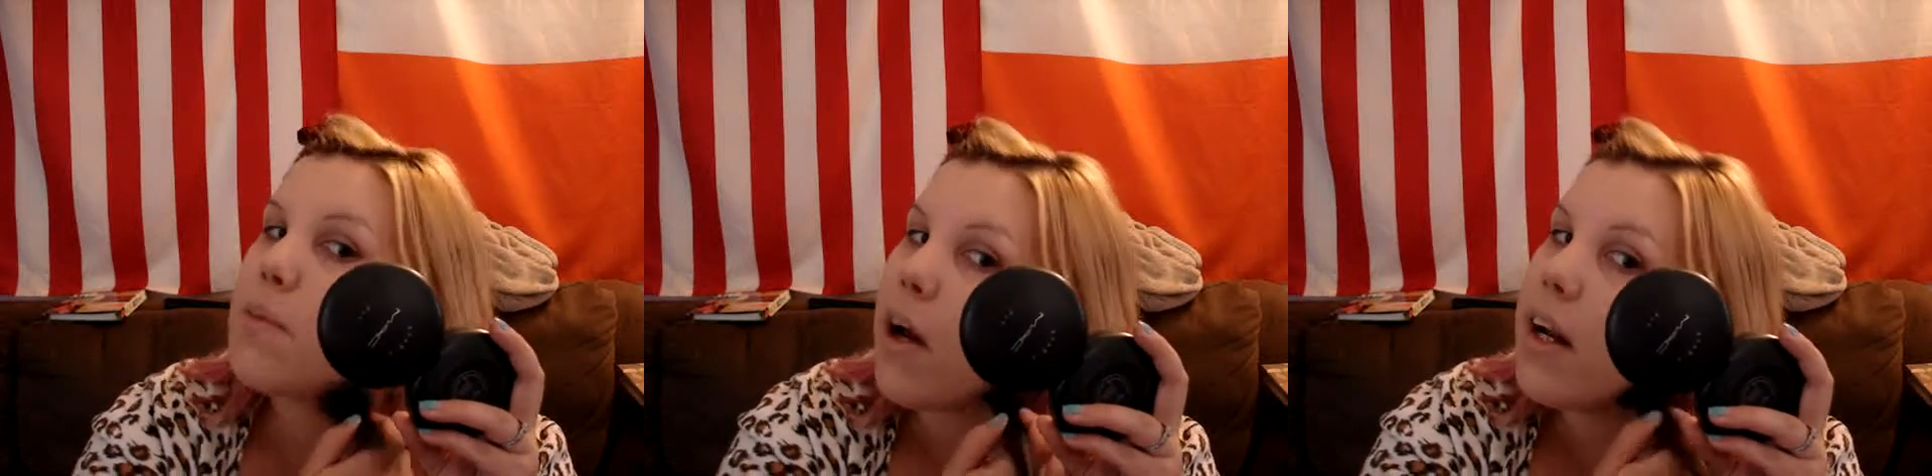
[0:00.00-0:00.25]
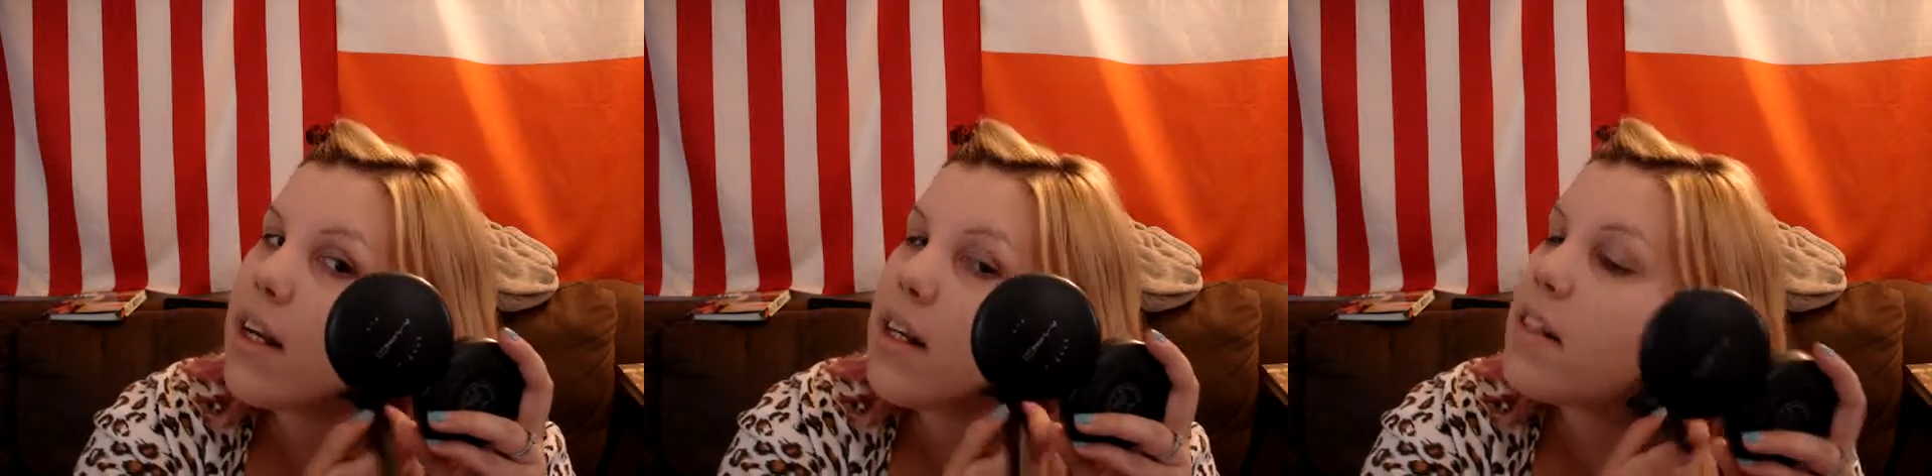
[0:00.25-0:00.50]

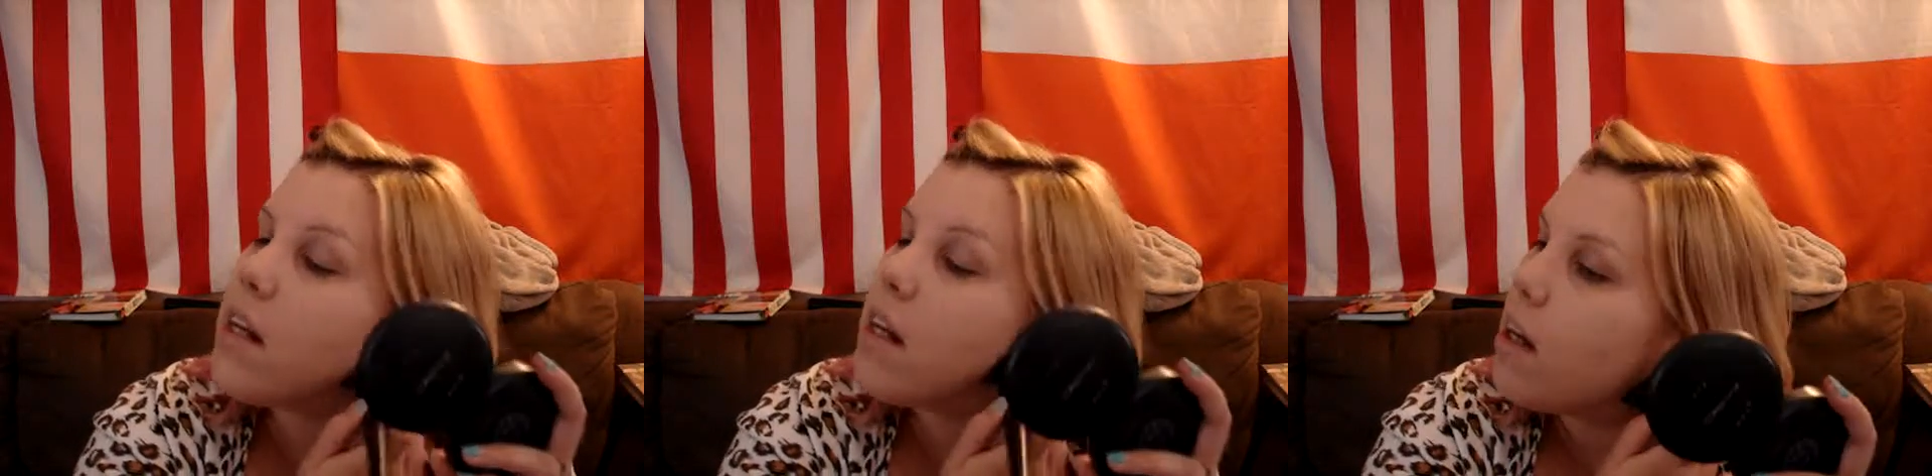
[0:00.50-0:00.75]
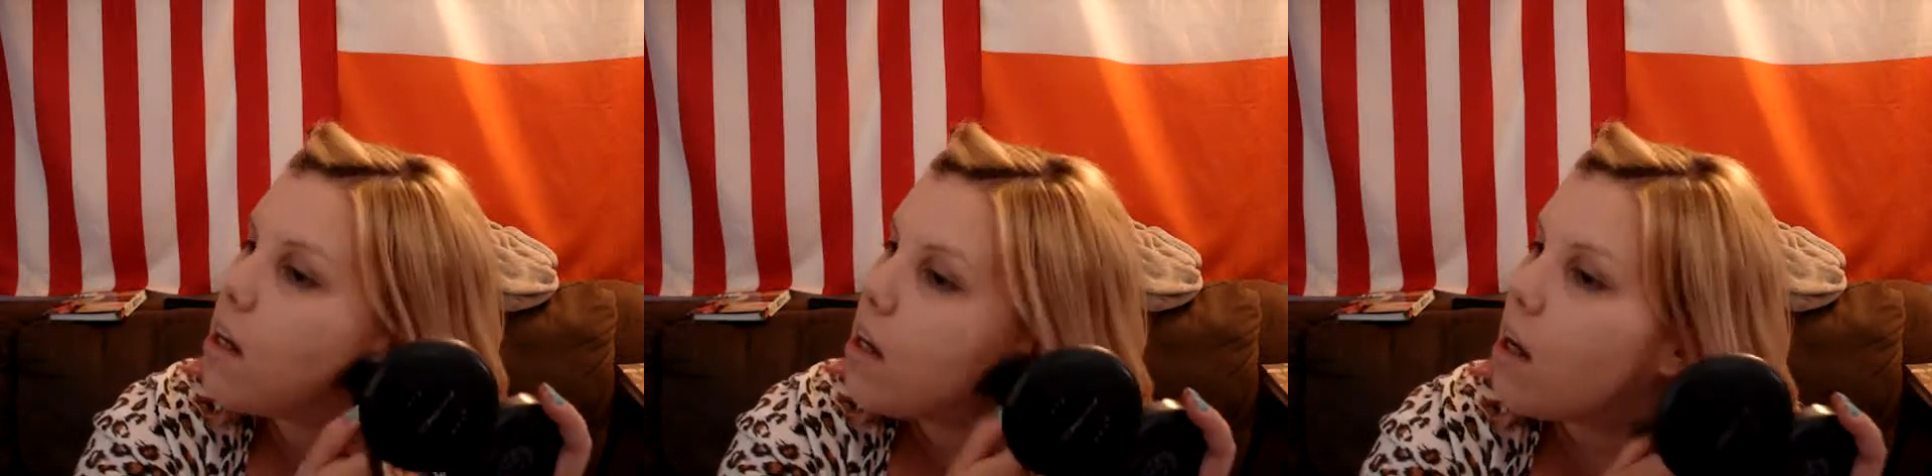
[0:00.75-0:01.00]
product.
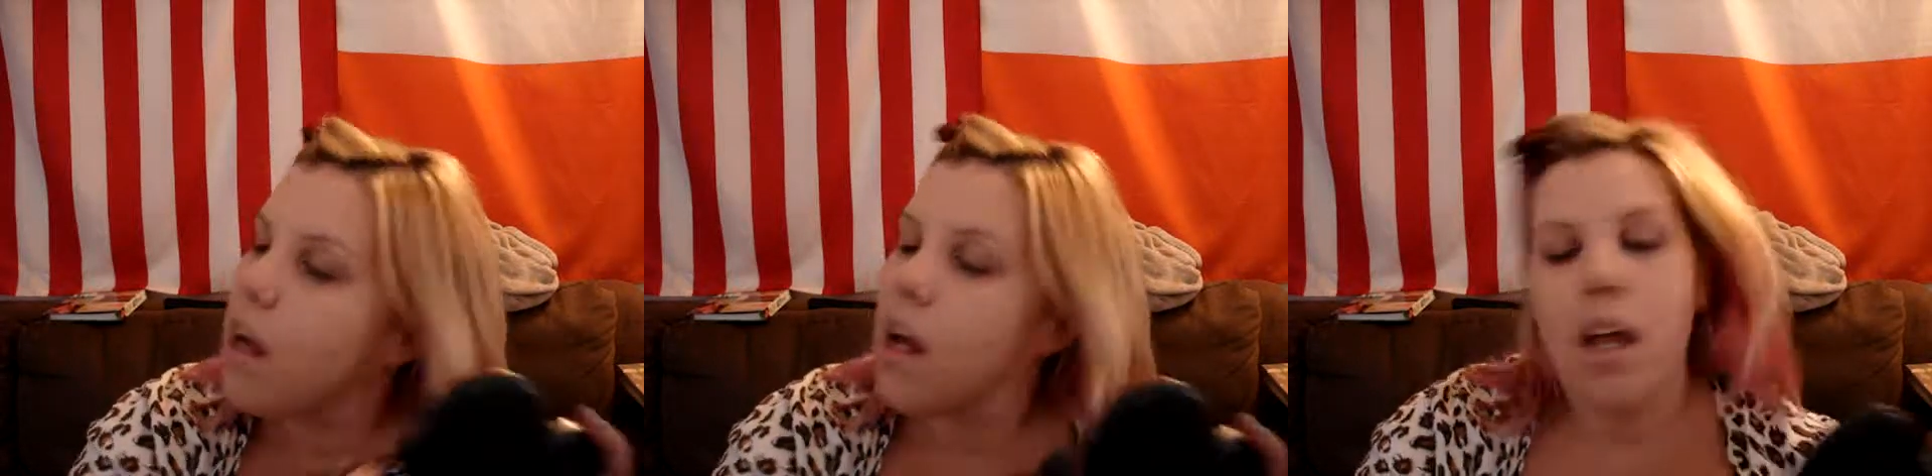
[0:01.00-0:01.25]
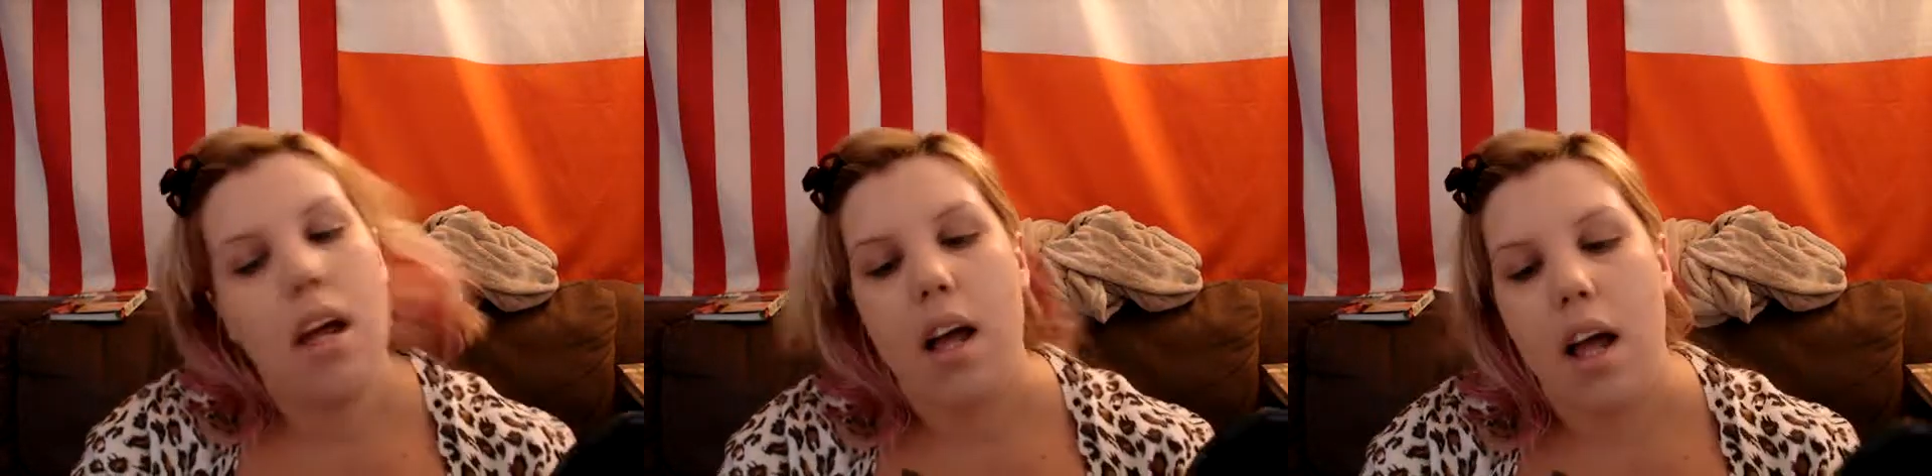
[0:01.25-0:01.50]

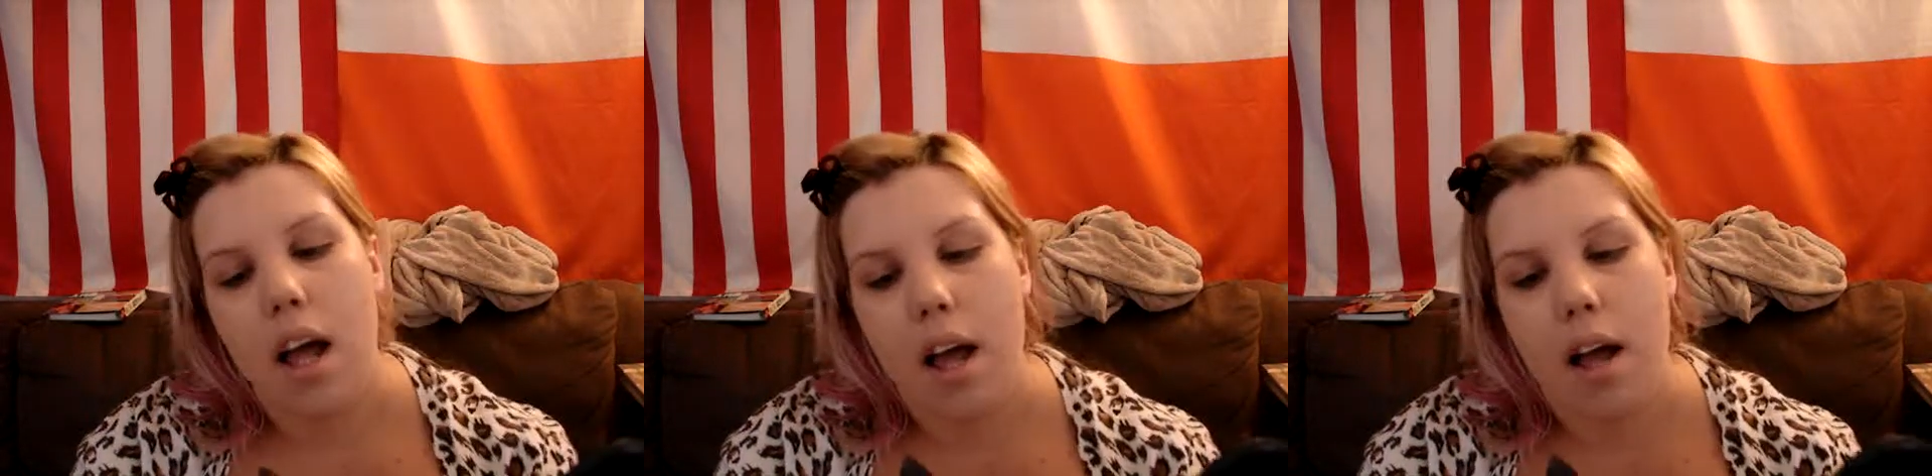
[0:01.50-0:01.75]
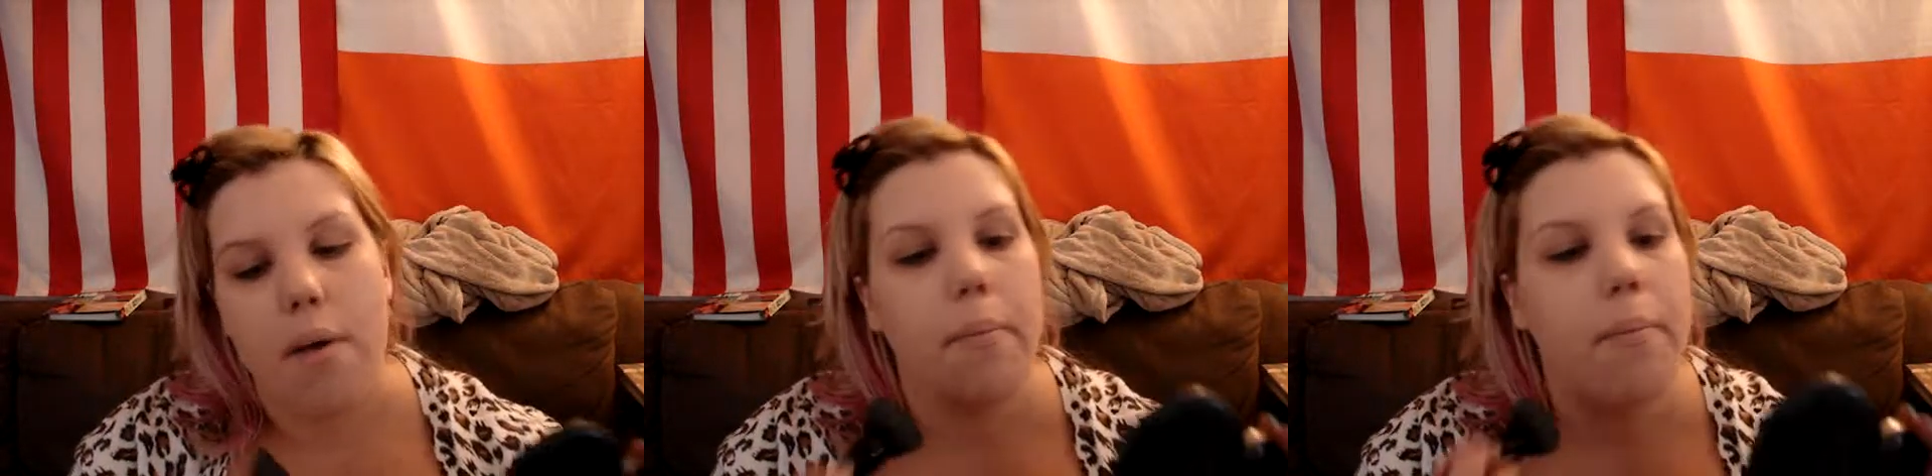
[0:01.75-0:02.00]

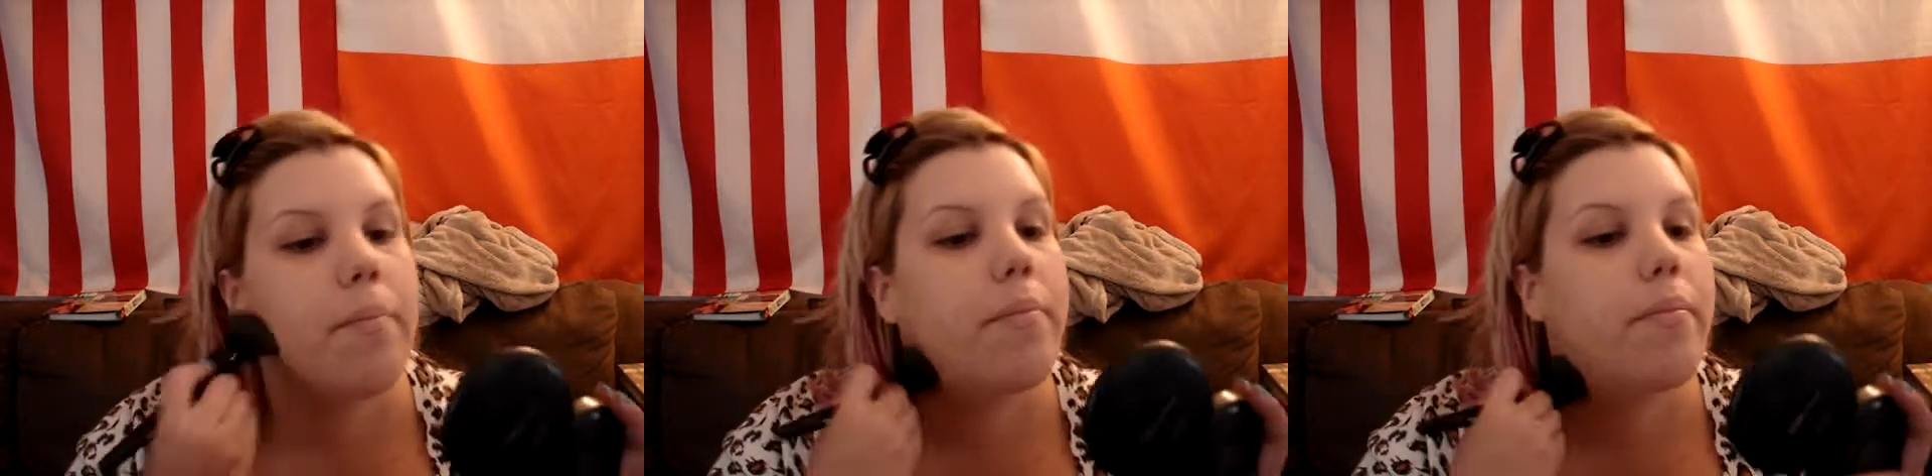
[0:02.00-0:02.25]
And